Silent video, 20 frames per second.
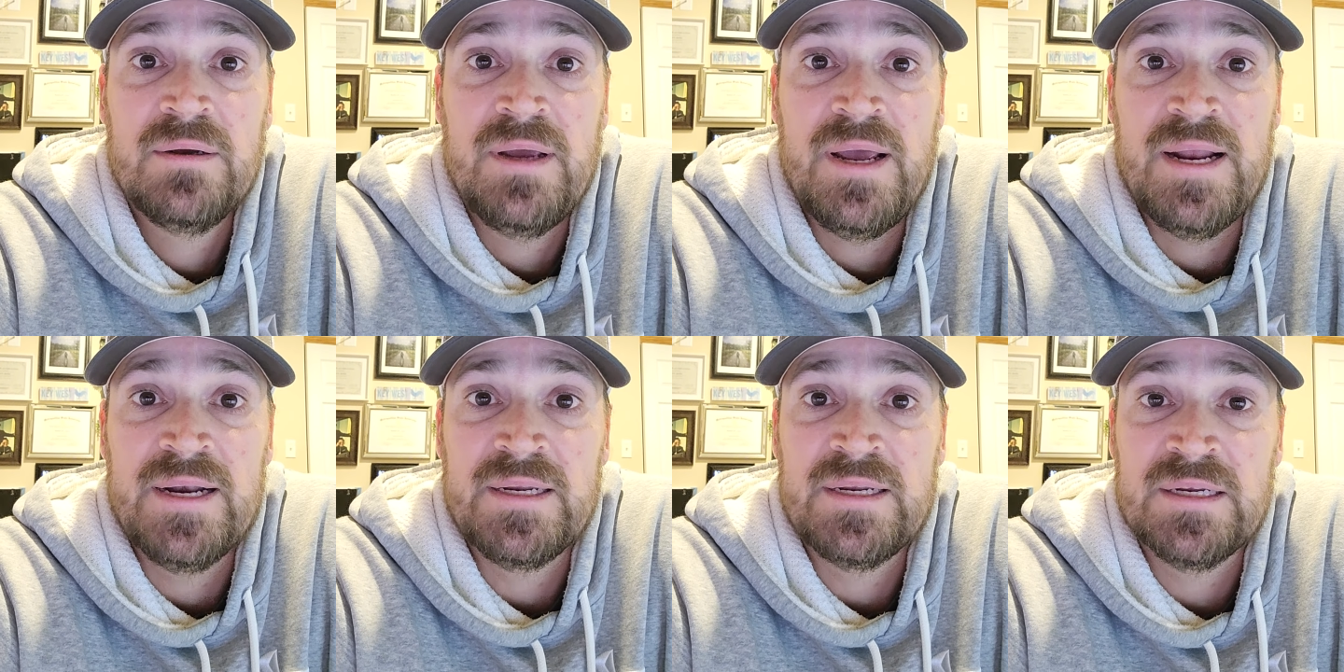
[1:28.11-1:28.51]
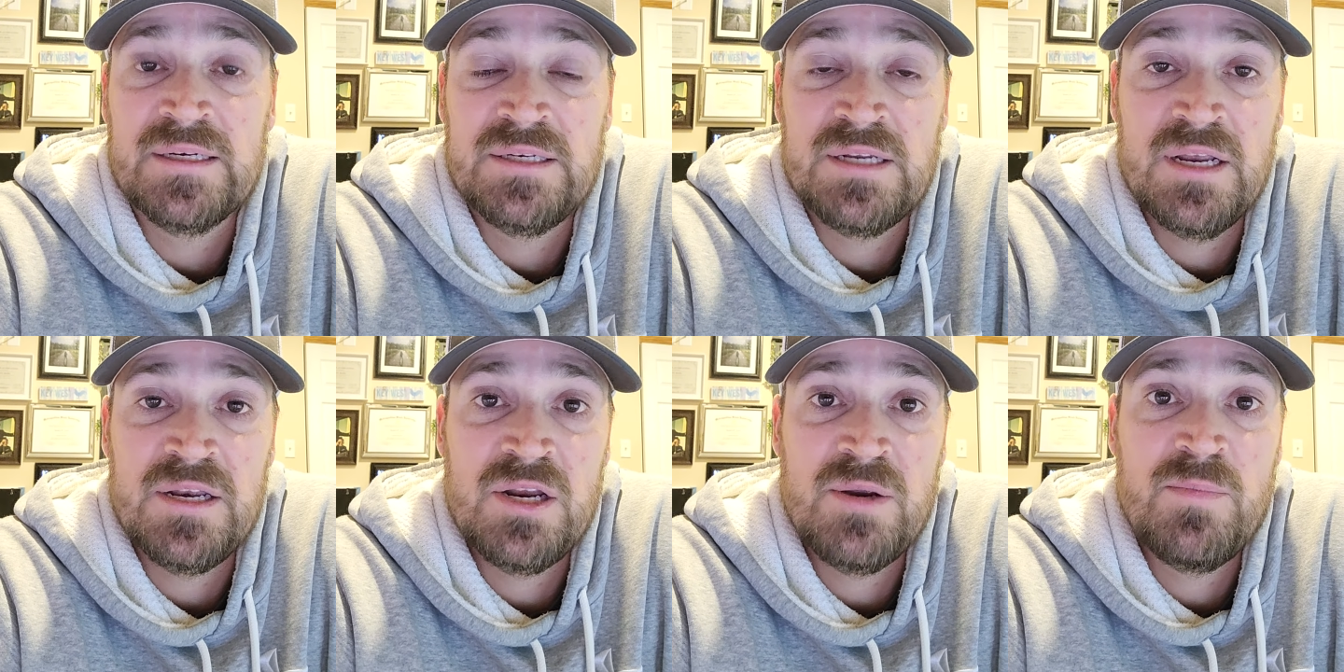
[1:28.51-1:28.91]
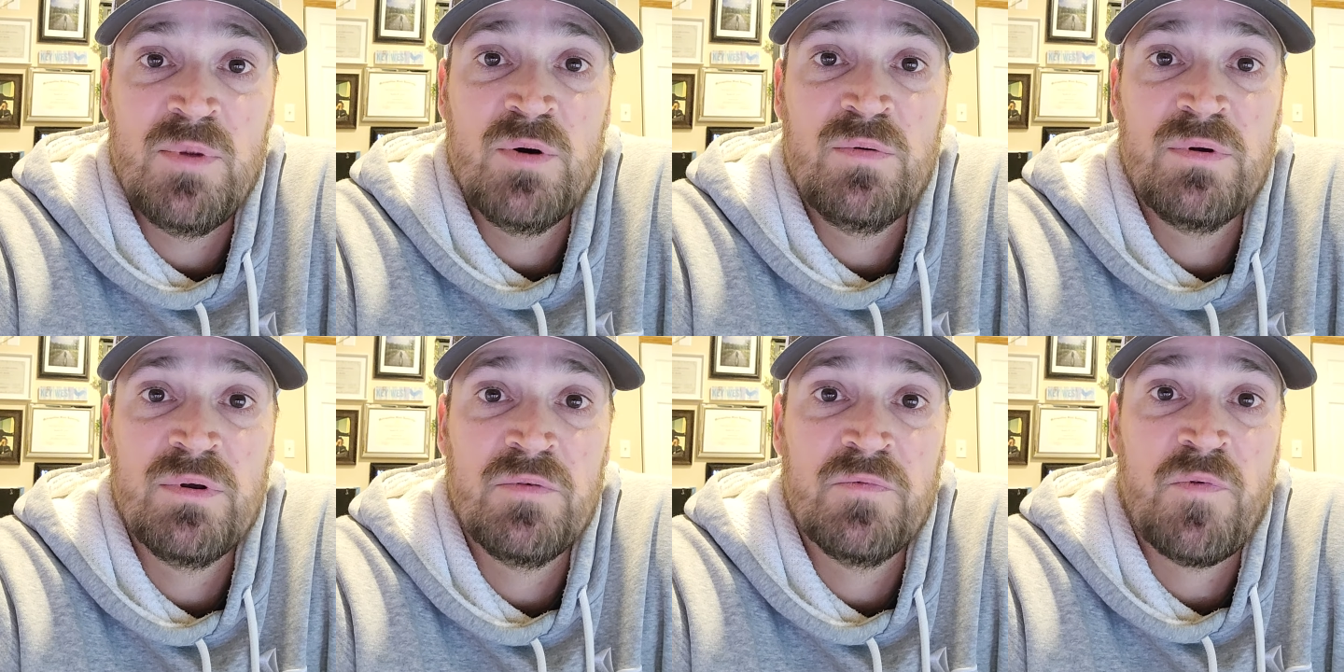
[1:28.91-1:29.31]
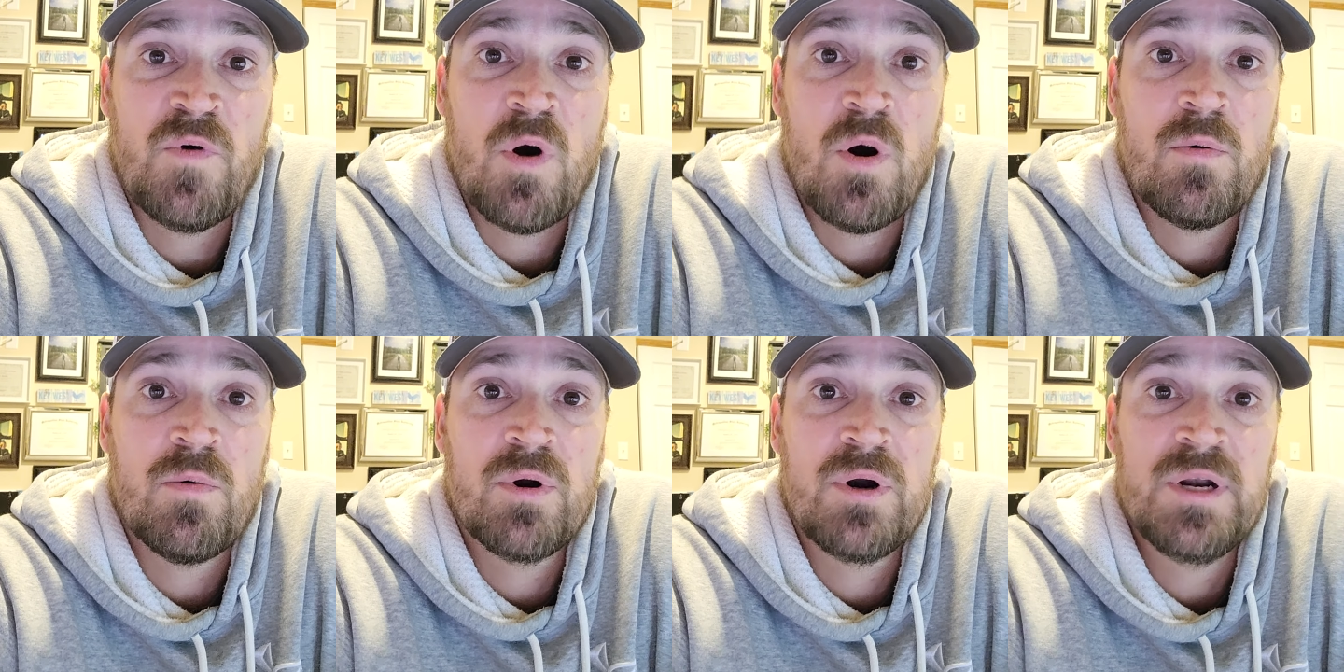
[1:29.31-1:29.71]
and continue moving
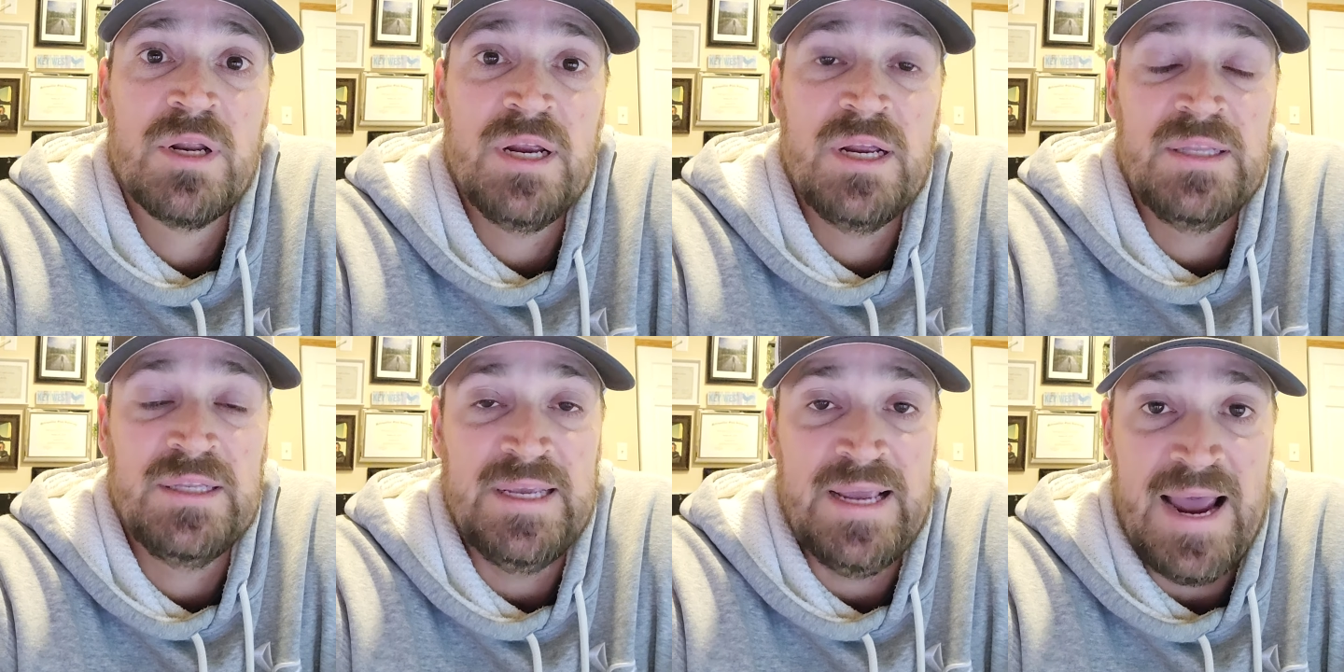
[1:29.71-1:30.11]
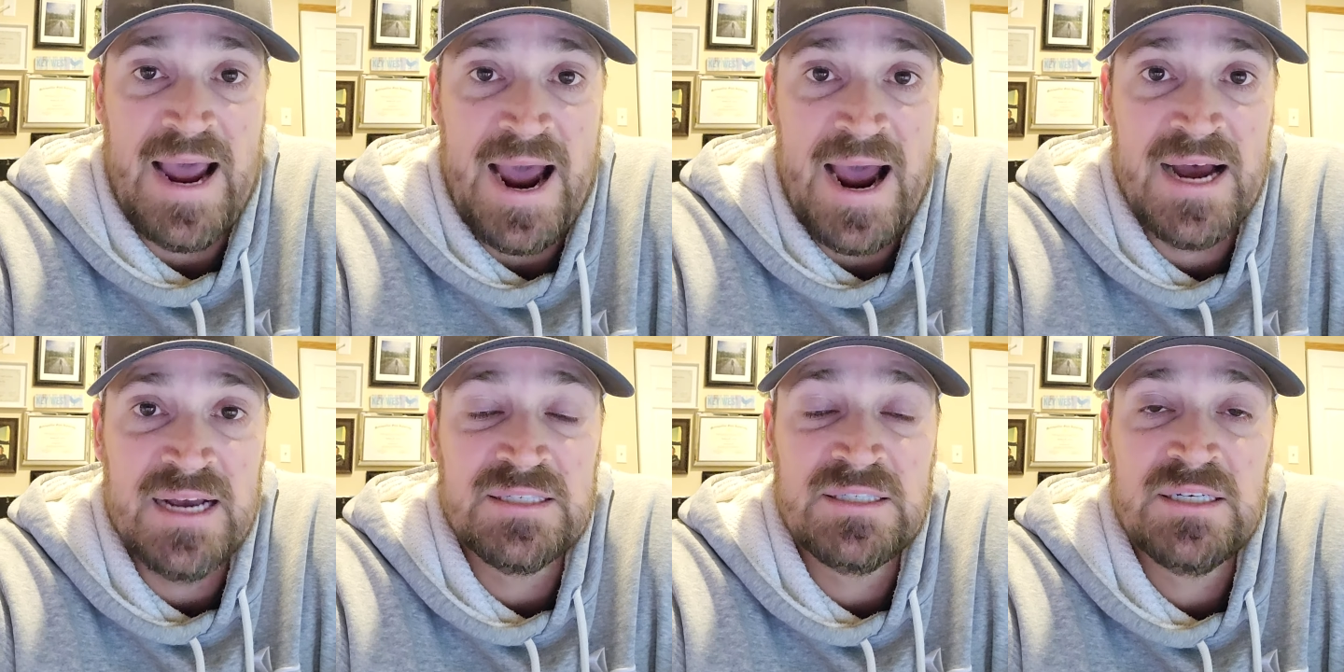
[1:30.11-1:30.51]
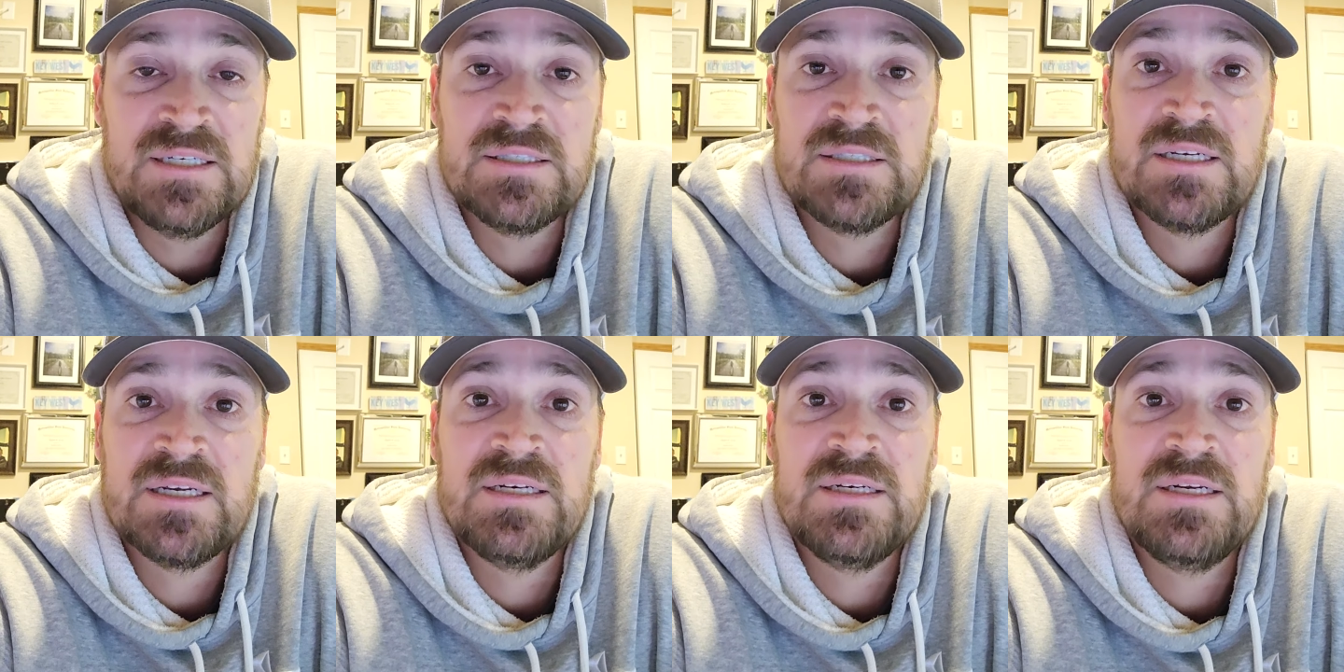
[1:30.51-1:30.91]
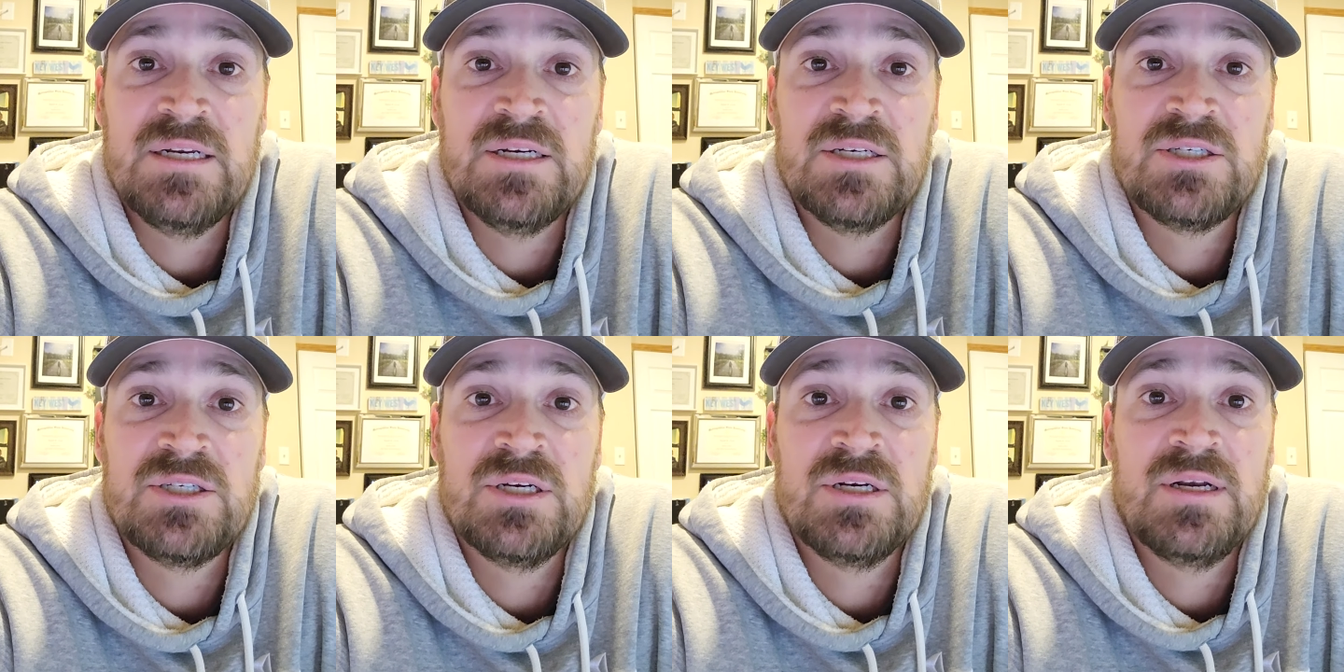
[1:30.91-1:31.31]
forward in the as-is
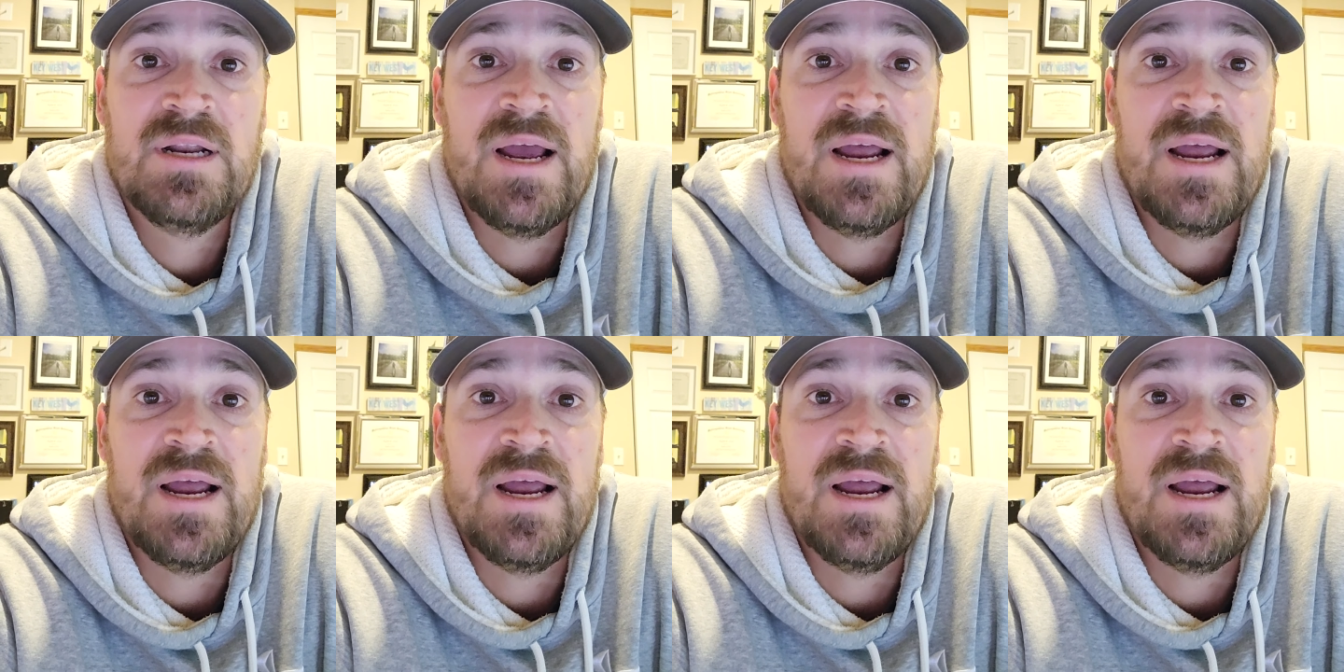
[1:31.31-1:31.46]
condition,